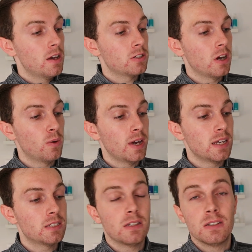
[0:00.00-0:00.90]
So
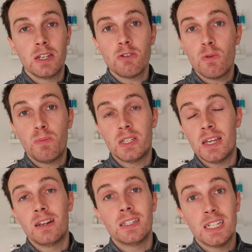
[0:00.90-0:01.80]
it's 0%
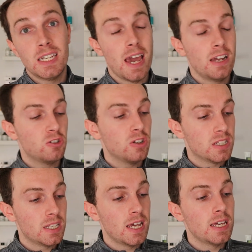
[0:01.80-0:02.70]

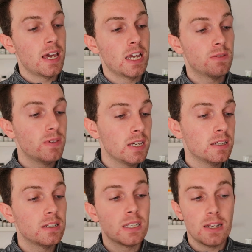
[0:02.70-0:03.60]
THC, it's
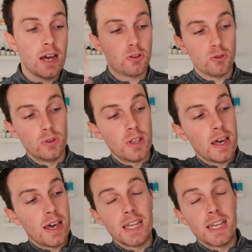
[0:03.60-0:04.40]
vegan, it's natural,